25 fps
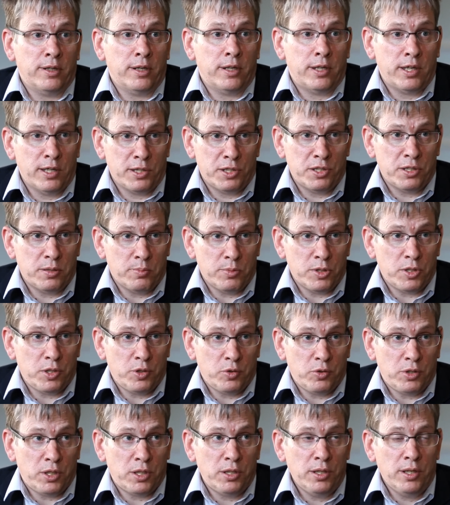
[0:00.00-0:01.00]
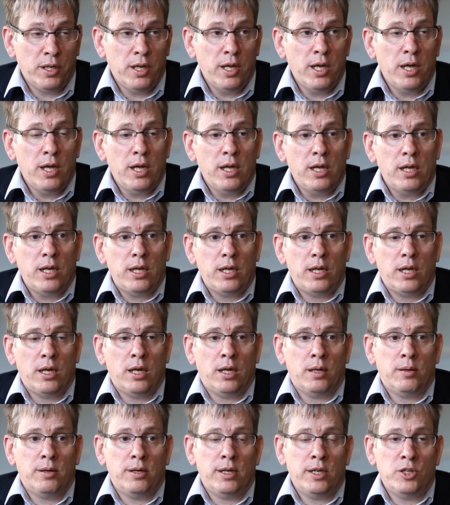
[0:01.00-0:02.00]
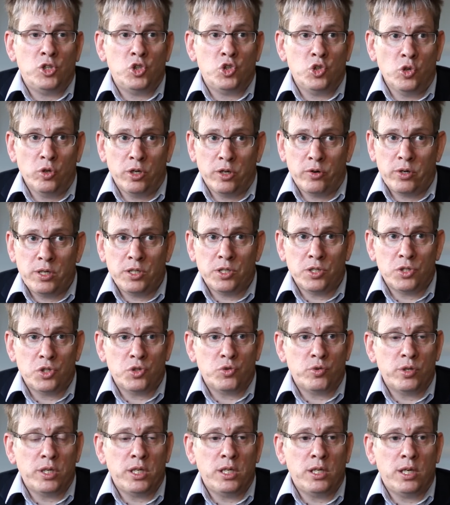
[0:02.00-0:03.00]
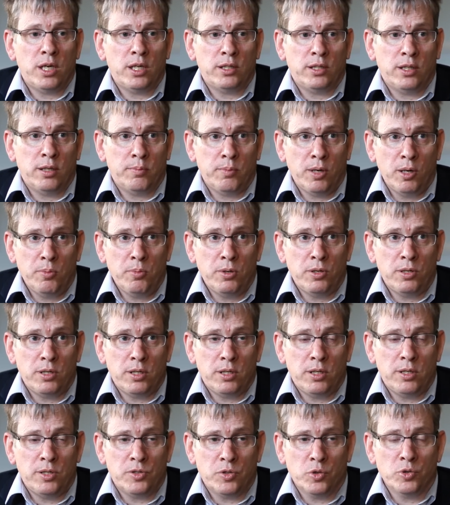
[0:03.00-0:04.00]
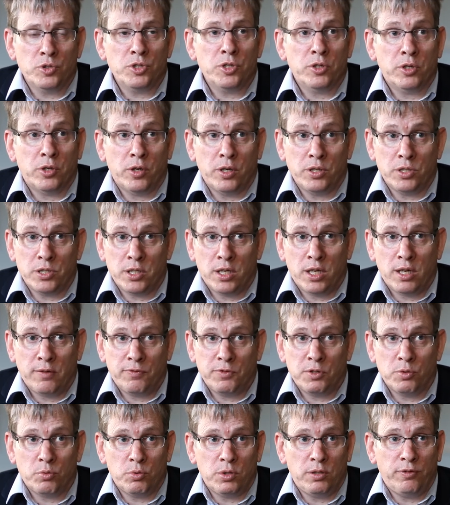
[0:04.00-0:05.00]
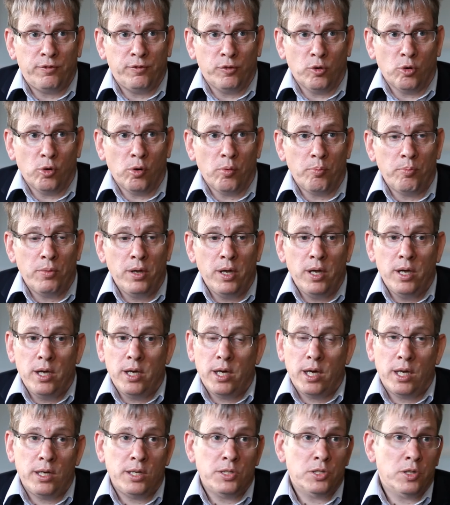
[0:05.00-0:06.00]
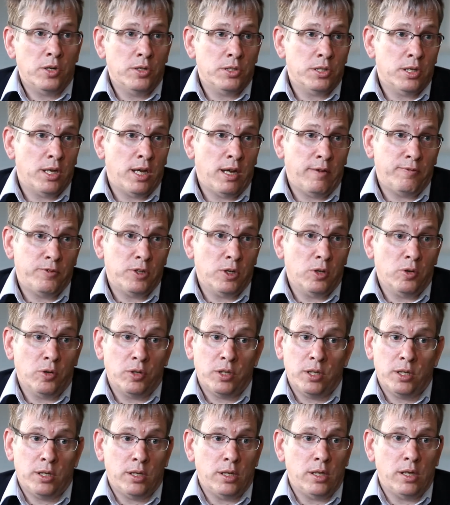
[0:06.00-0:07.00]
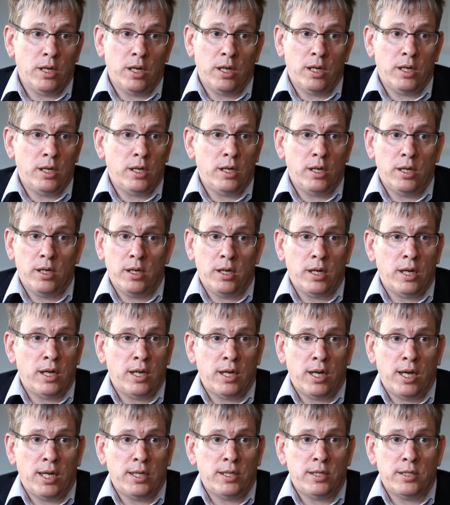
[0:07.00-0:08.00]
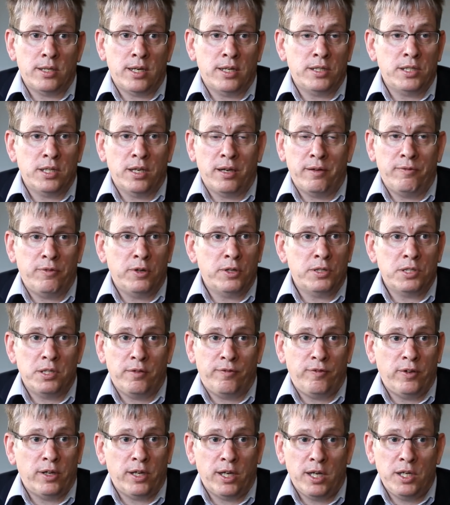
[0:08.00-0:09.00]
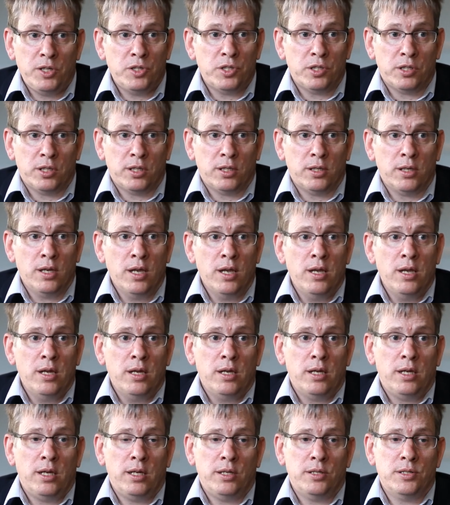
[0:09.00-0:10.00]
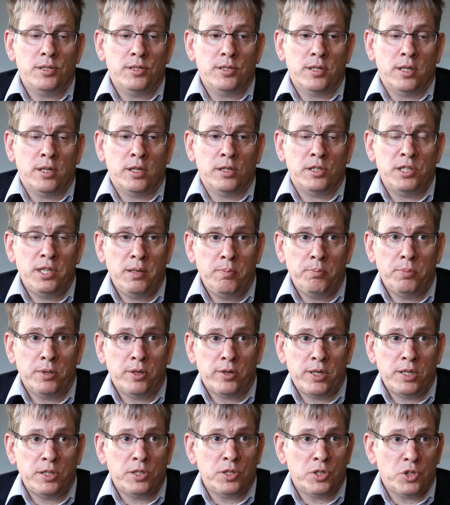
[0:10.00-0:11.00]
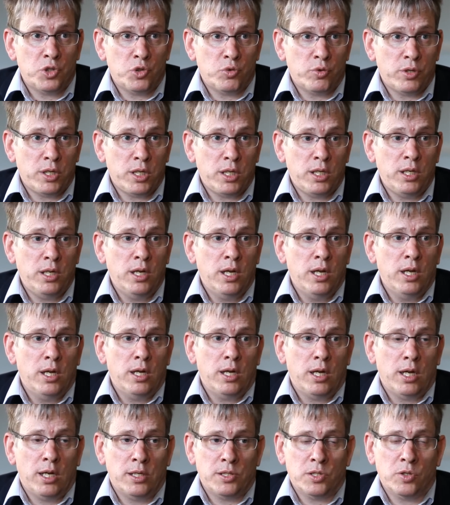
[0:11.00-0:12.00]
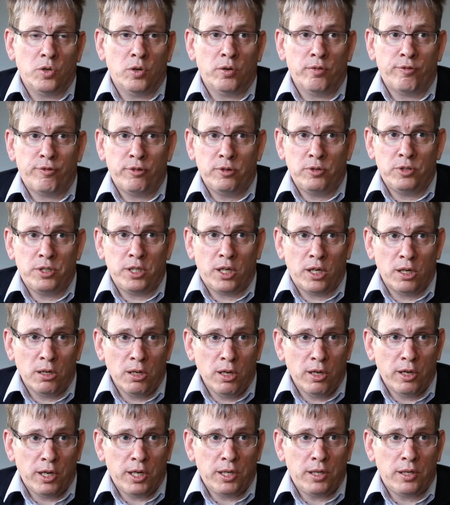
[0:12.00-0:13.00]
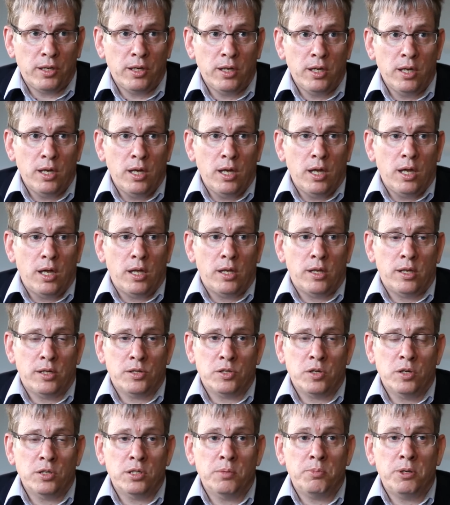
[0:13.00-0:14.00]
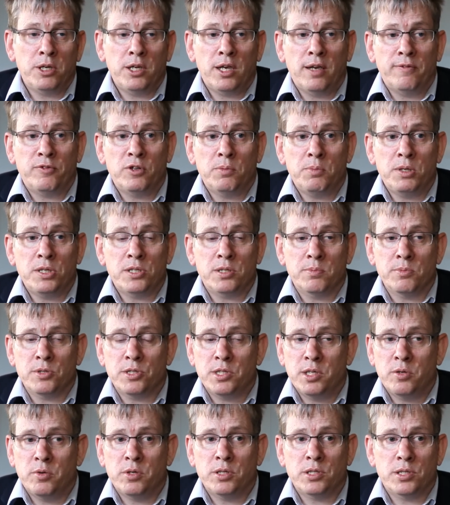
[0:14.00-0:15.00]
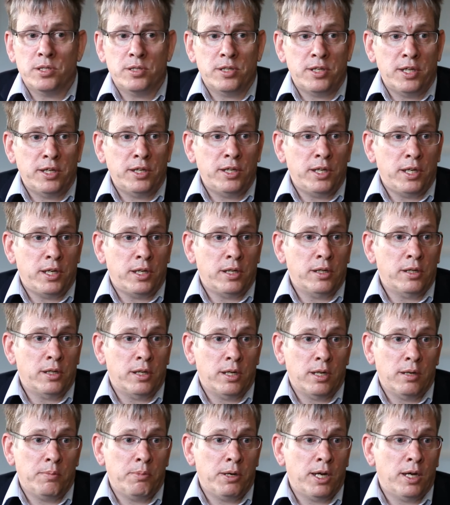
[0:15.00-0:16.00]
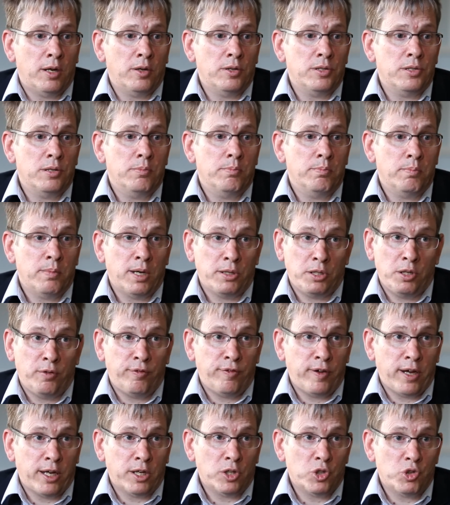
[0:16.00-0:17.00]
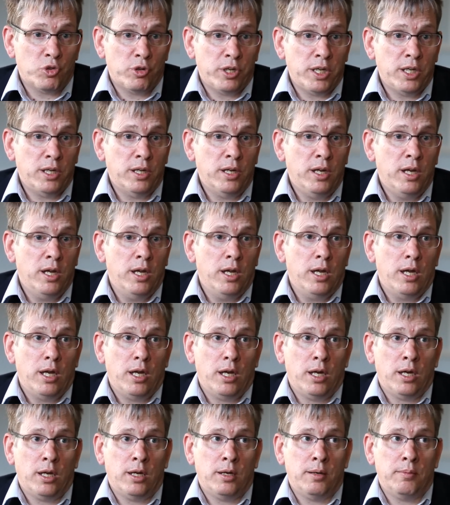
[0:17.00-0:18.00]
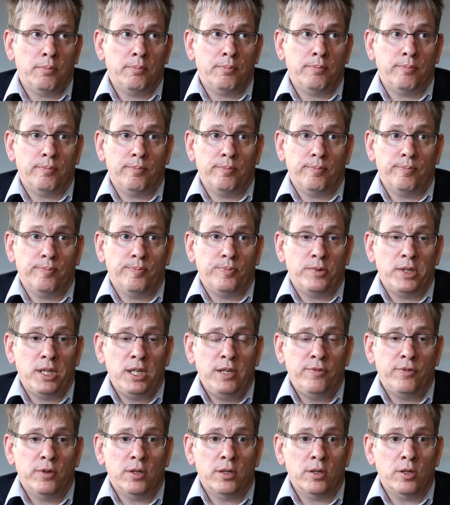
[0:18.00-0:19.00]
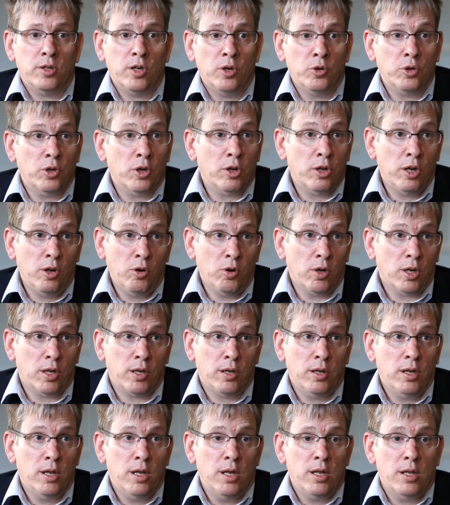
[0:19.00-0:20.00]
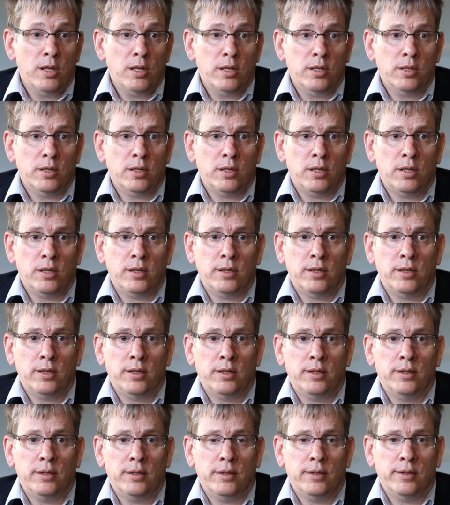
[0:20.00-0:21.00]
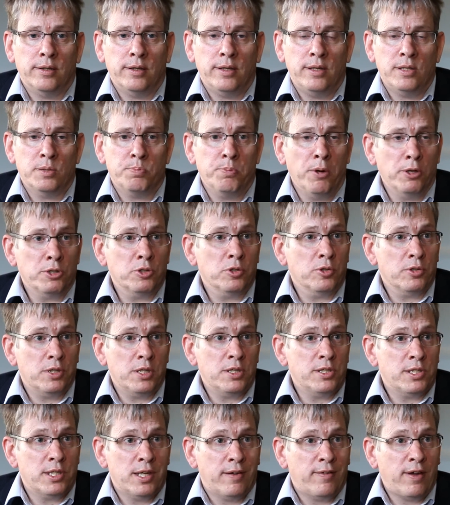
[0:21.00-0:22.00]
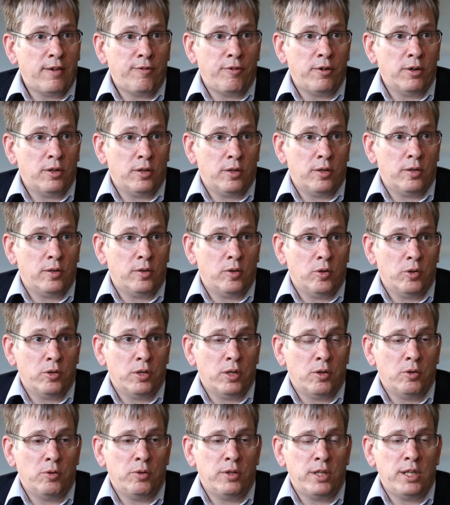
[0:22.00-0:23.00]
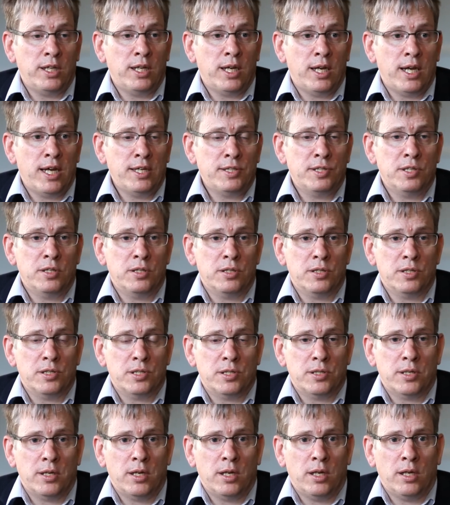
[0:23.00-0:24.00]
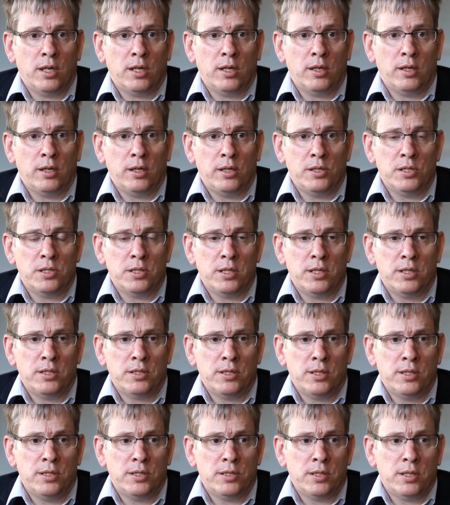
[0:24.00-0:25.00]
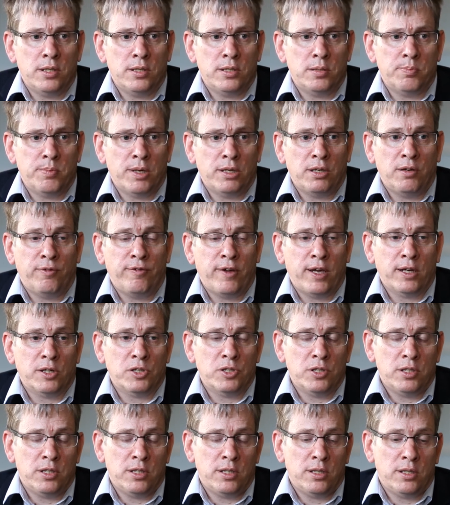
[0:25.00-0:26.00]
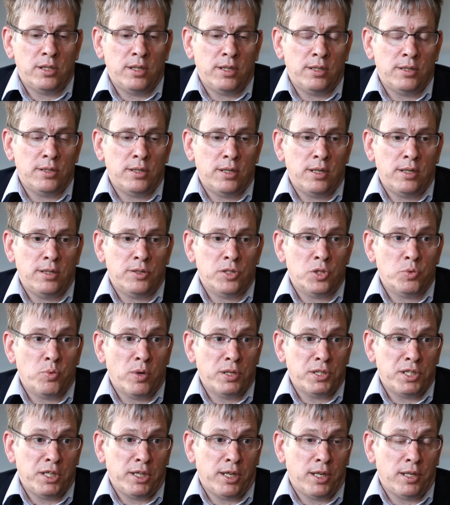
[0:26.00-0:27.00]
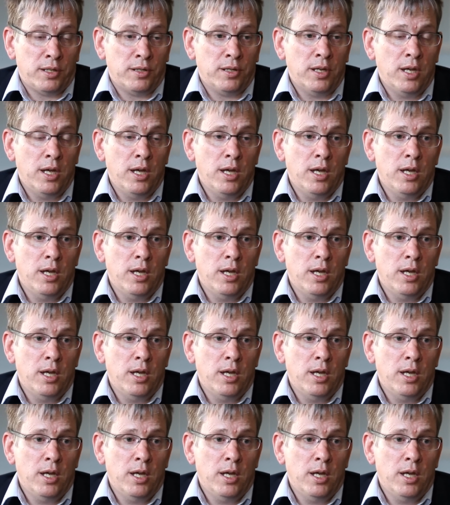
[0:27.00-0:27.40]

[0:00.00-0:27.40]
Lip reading: Customs Union. Its sugar industry at the moment is also going to have to reform, and it's going to have to look at a diversification. Its timber industry has gone through decline. There's going to have to be some serious thinking about manufacturing. Even Coca-Cola is bottled in South Africa, although the essence is manufactured in Swaziland.